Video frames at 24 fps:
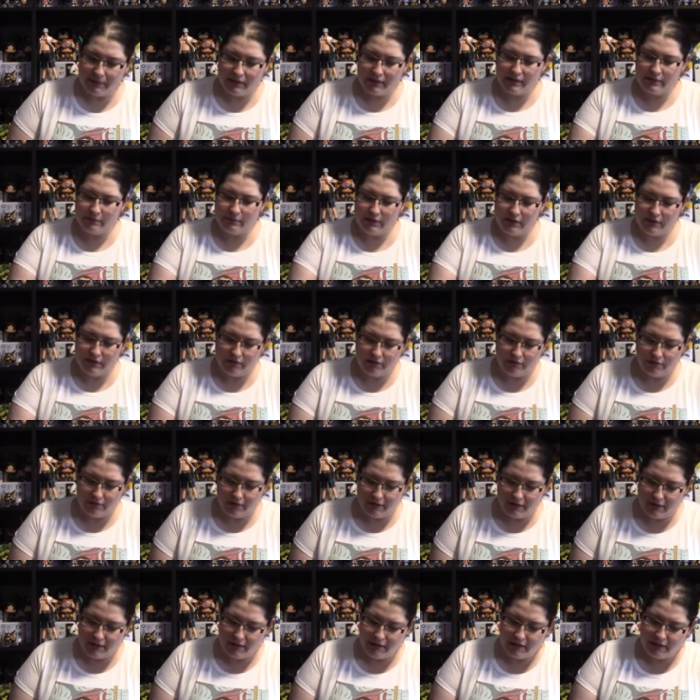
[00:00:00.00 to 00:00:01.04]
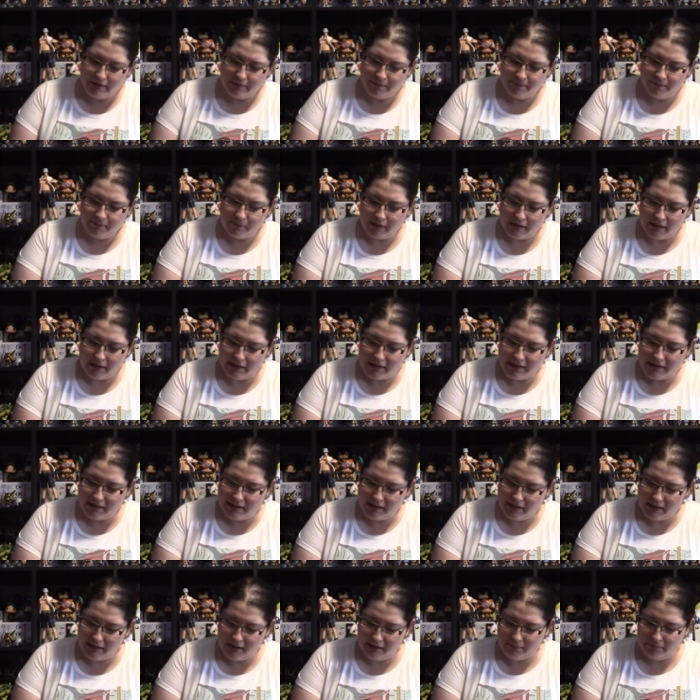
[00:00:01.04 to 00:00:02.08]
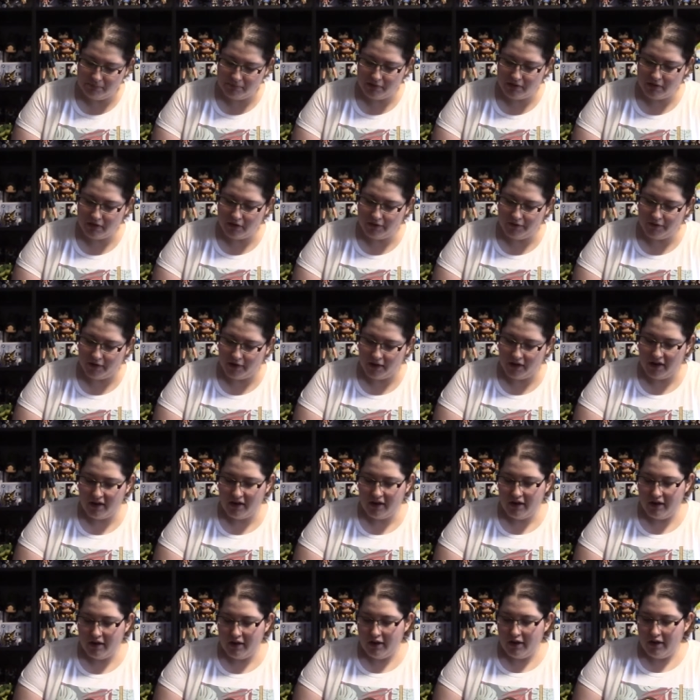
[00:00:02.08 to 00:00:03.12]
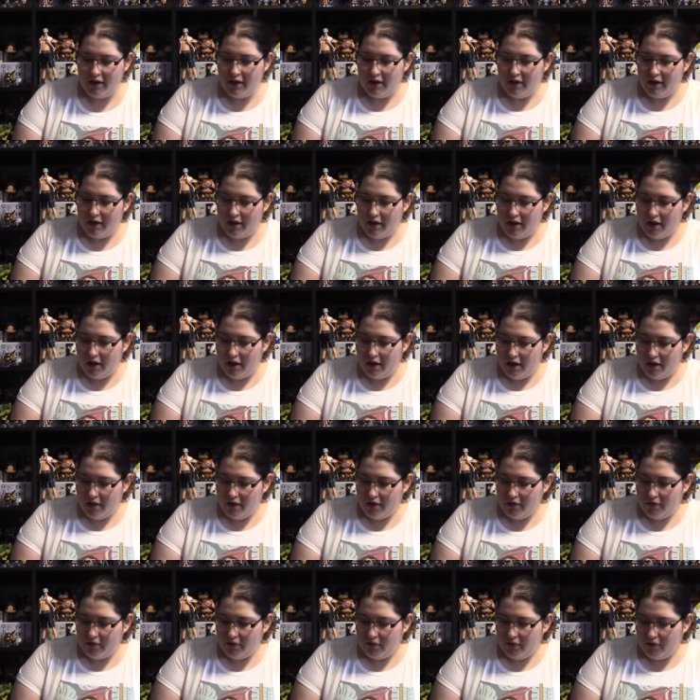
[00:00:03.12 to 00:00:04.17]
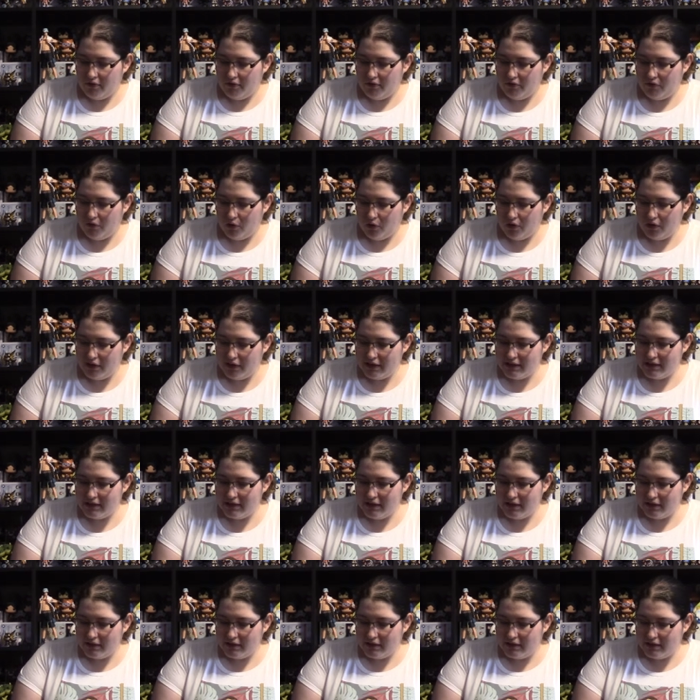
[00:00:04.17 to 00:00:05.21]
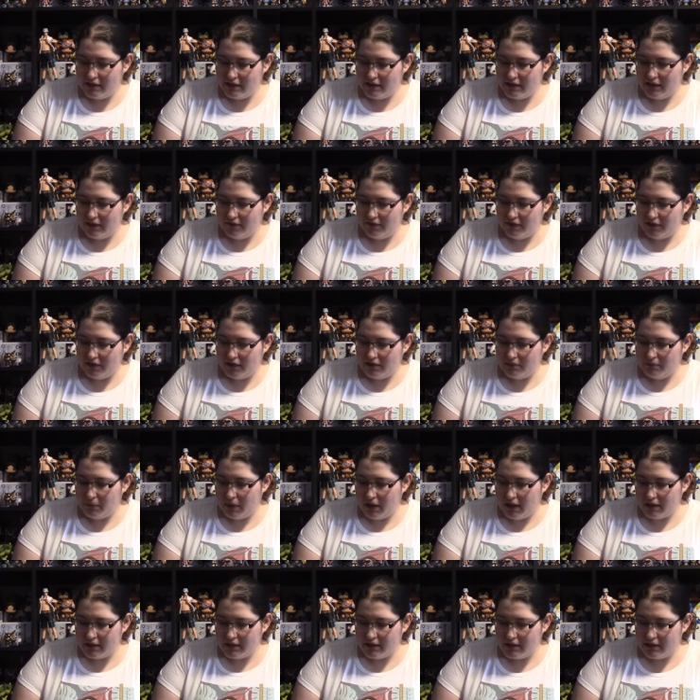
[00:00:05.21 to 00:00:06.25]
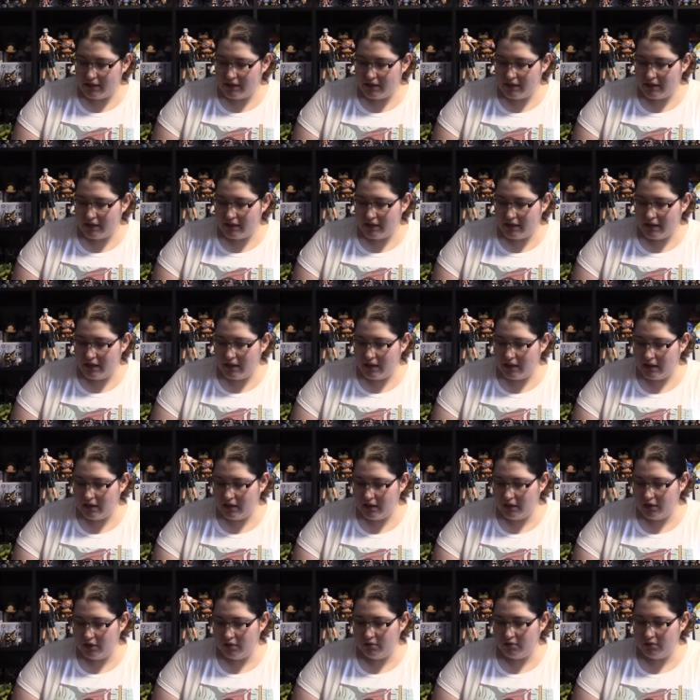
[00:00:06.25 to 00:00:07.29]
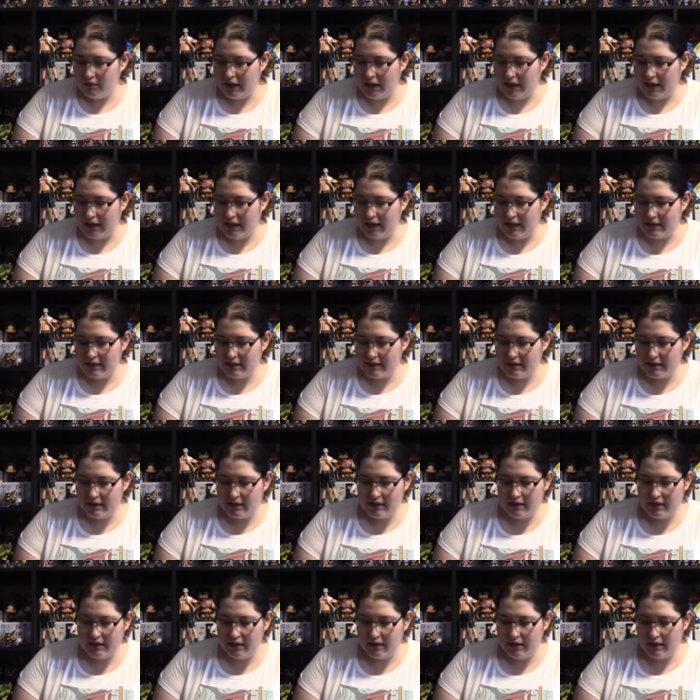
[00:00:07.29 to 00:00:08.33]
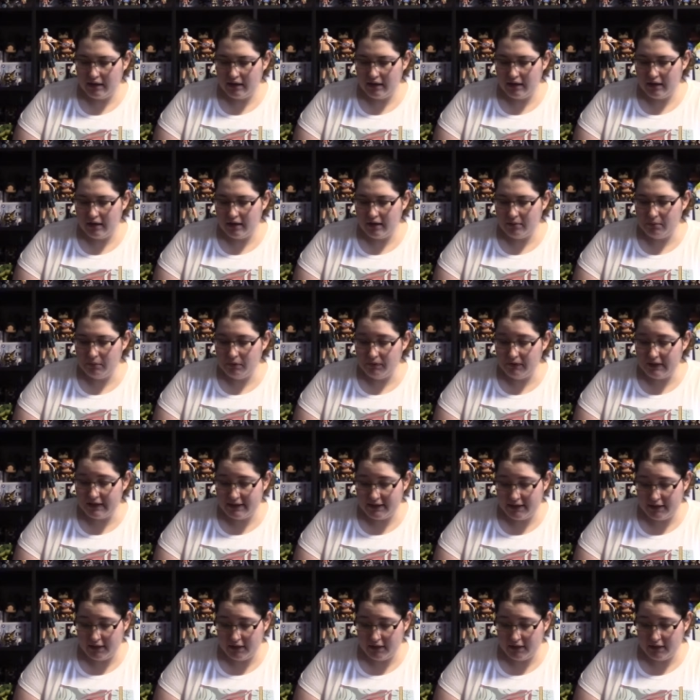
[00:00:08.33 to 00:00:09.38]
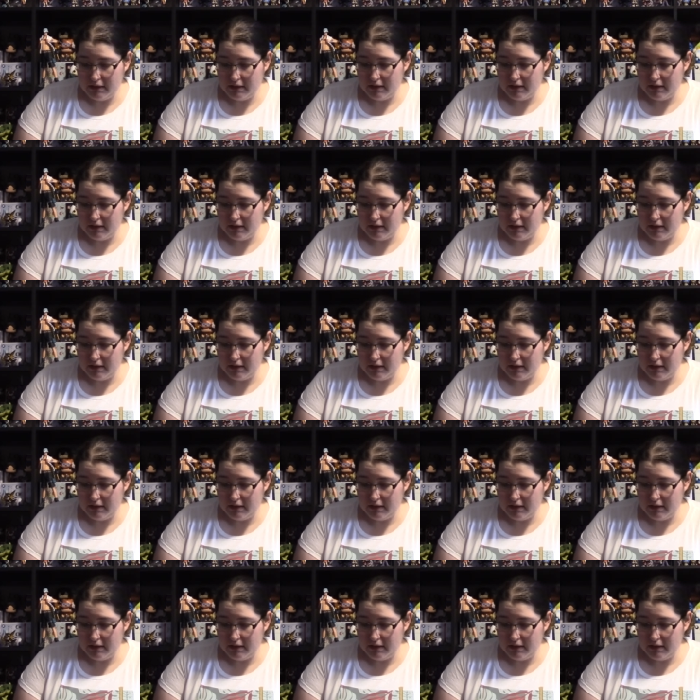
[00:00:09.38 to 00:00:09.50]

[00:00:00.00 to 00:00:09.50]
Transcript: has been doing these, it seems so far for these Disney villain boxes you get a movie scene